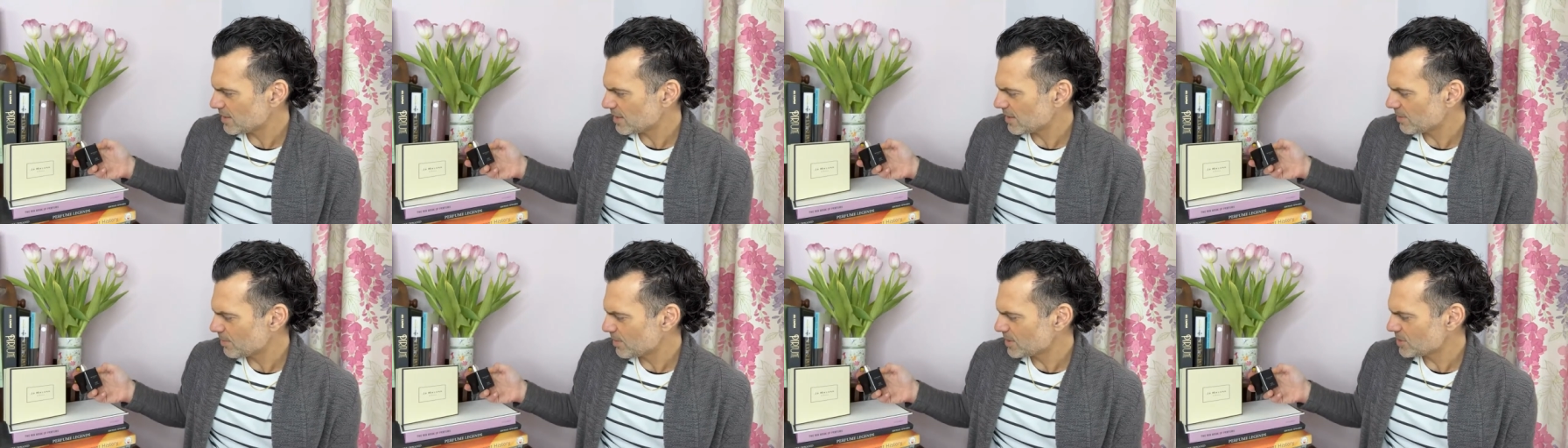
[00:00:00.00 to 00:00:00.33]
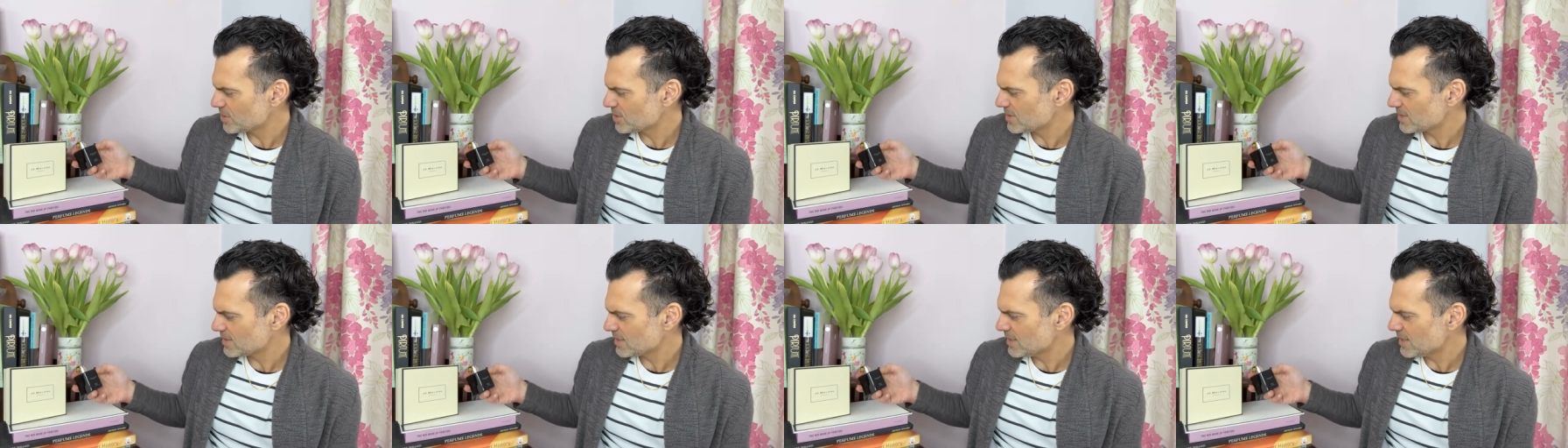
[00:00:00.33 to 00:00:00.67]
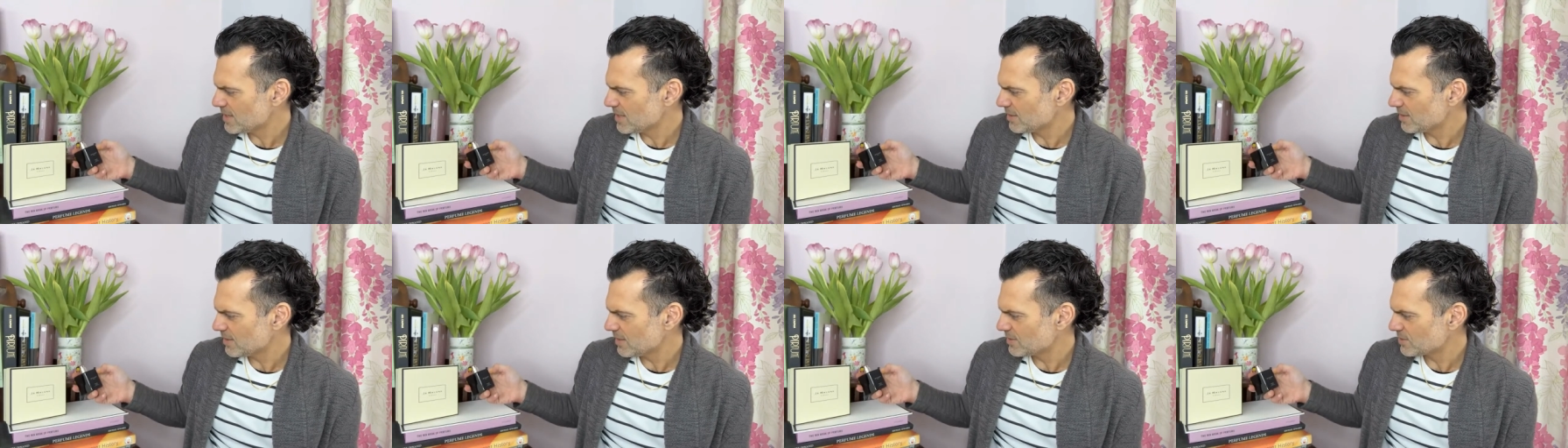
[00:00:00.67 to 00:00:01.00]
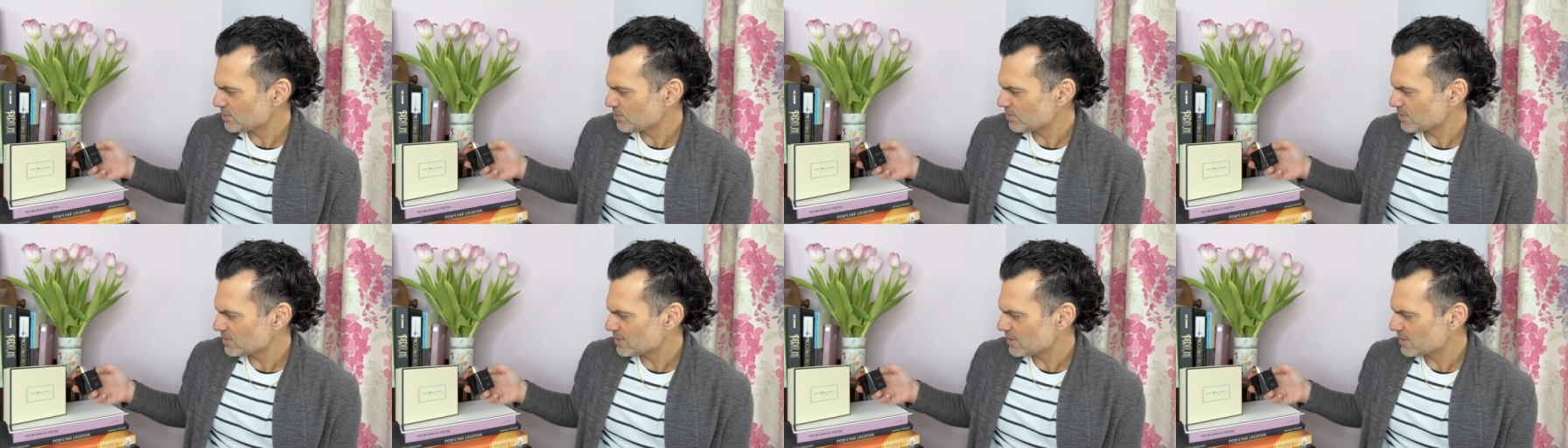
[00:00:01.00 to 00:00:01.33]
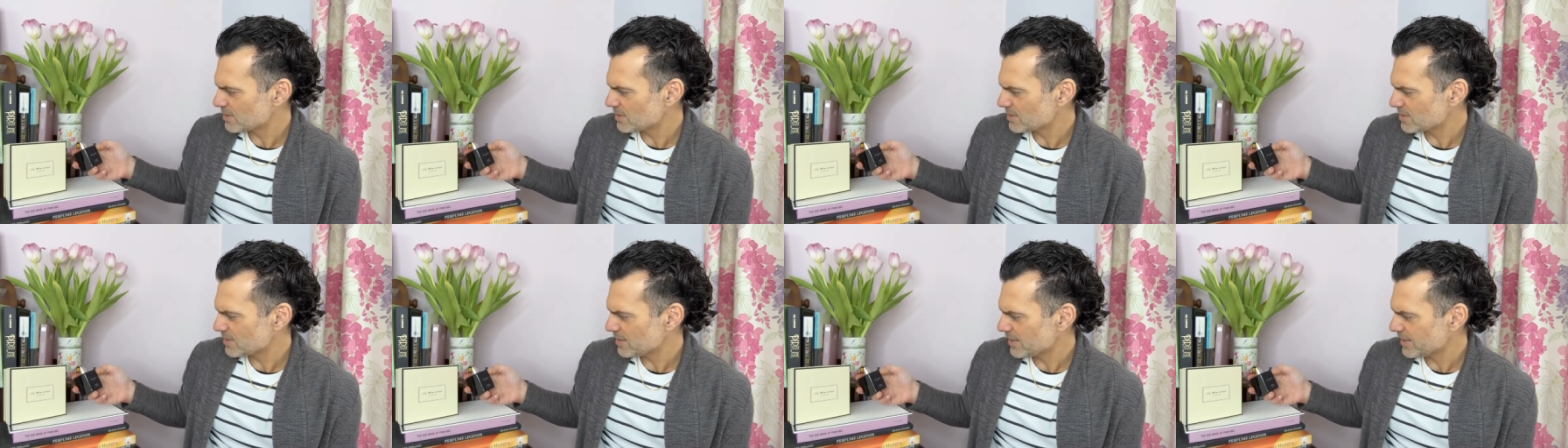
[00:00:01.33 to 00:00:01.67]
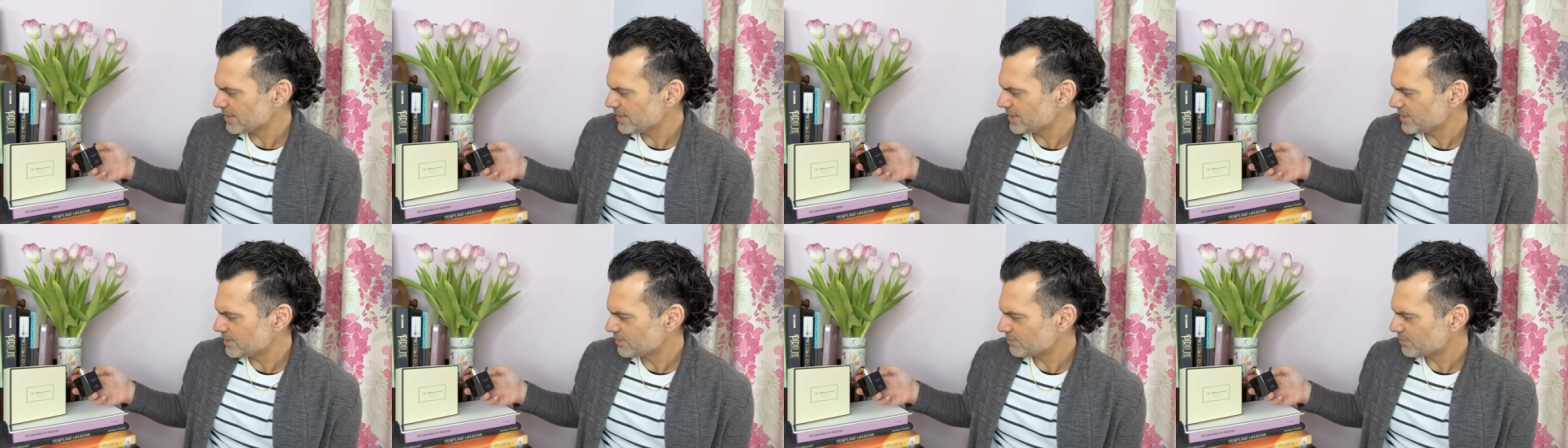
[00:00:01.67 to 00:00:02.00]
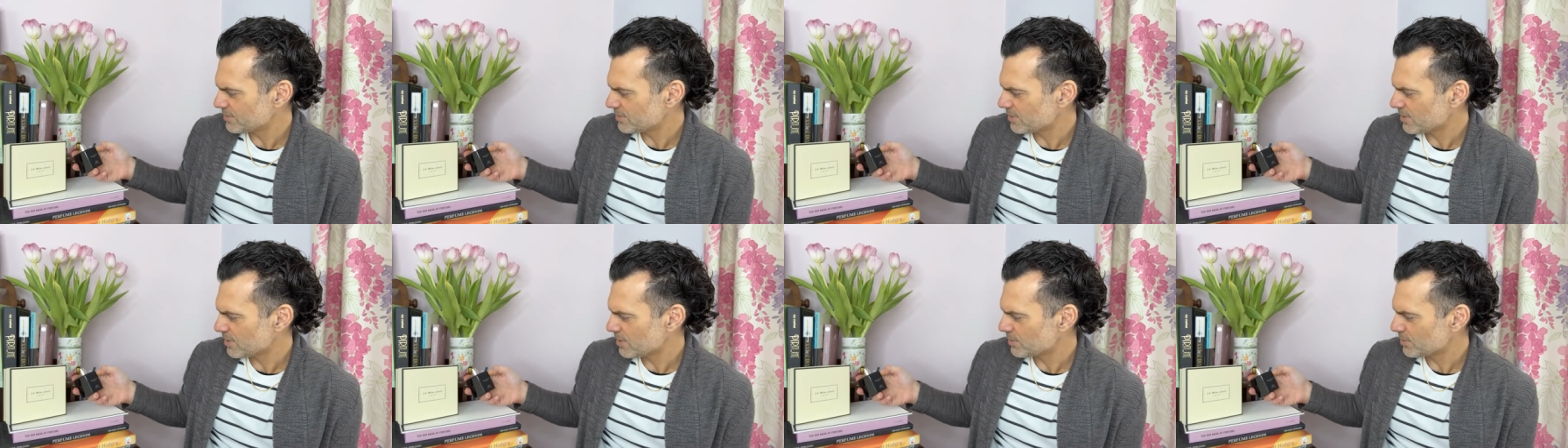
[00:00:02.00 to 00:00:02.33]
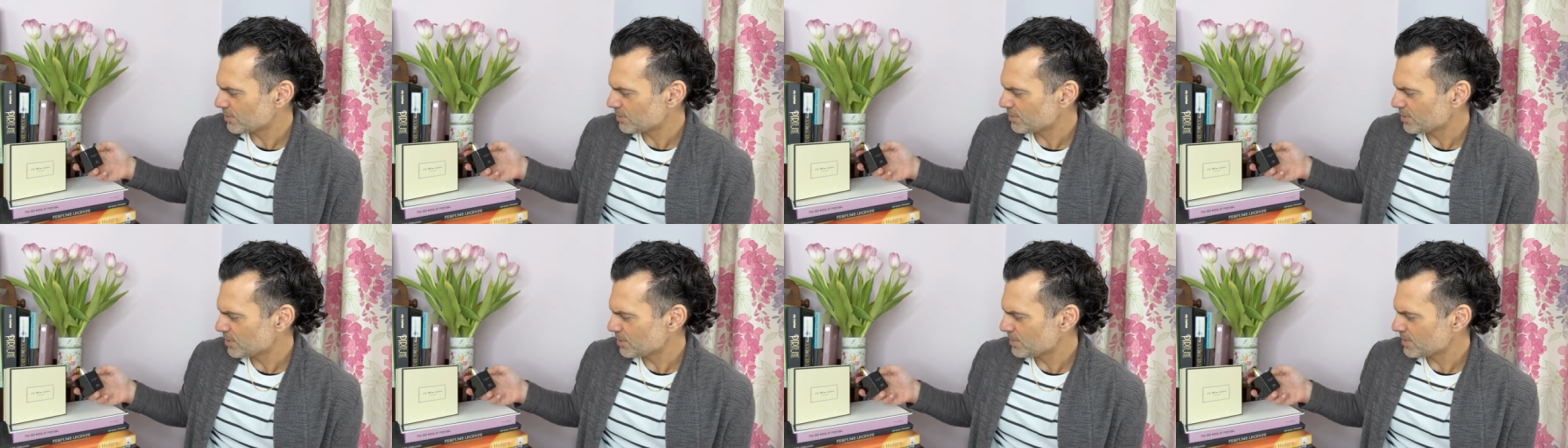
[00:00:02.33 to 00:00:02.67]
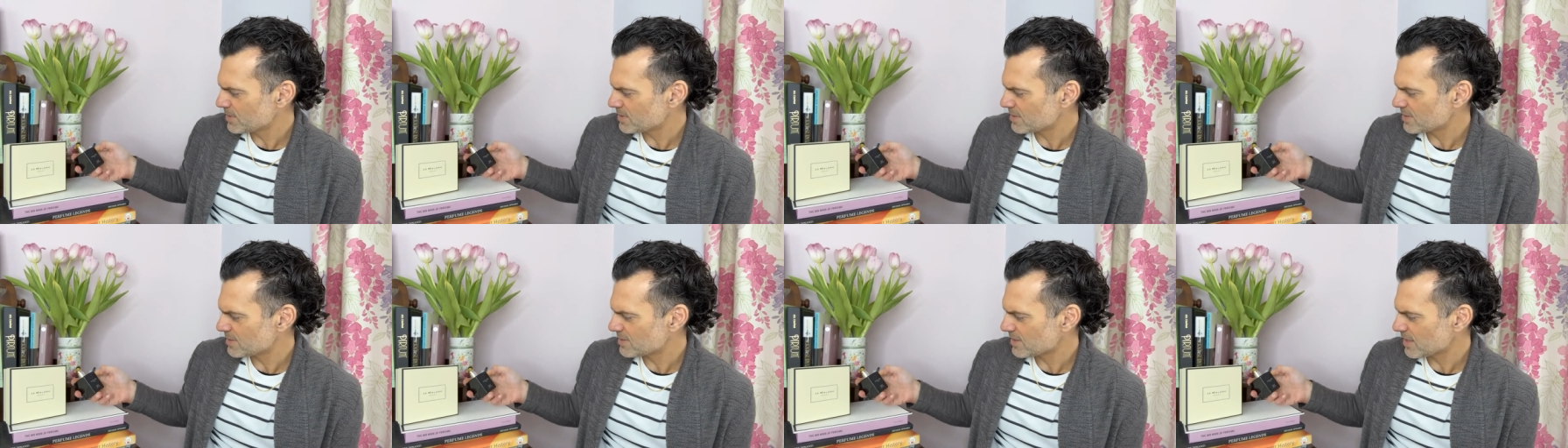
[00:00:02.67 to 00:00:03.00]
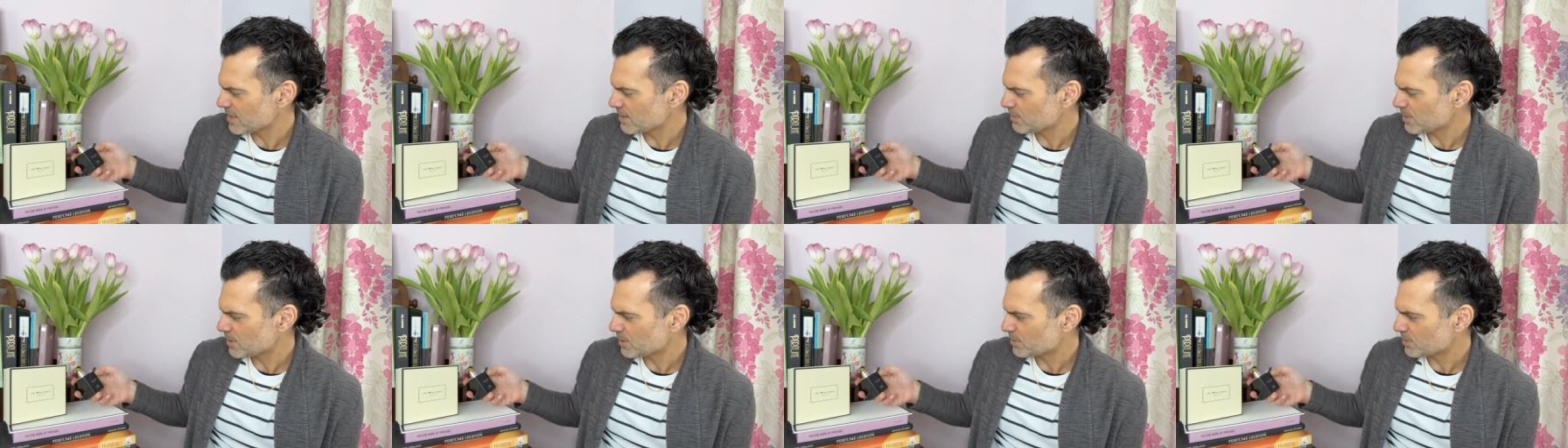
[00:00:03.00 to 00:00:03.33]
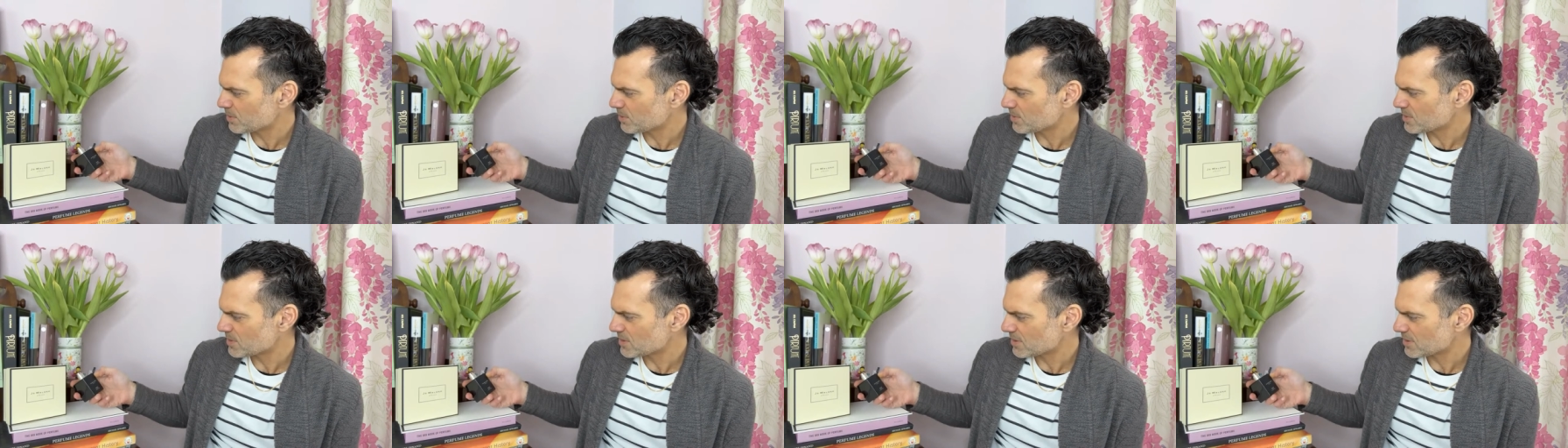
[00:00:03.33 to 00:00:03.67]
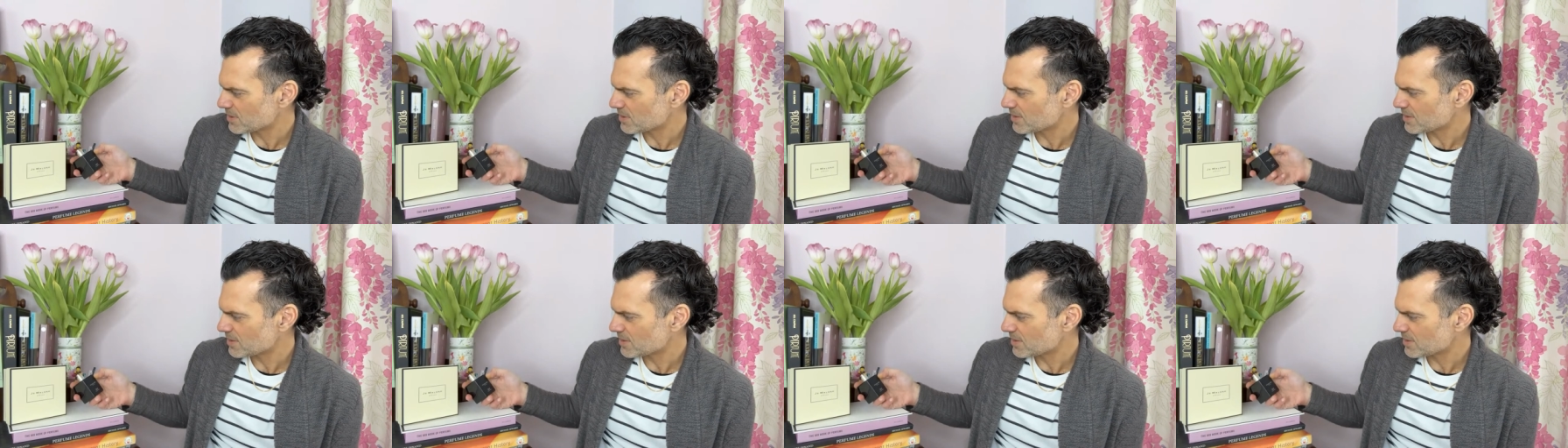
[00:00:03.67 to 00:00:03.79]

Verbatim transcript: am I just seeing things or is it a slightly different logo? No, it's the same logo, isn't it?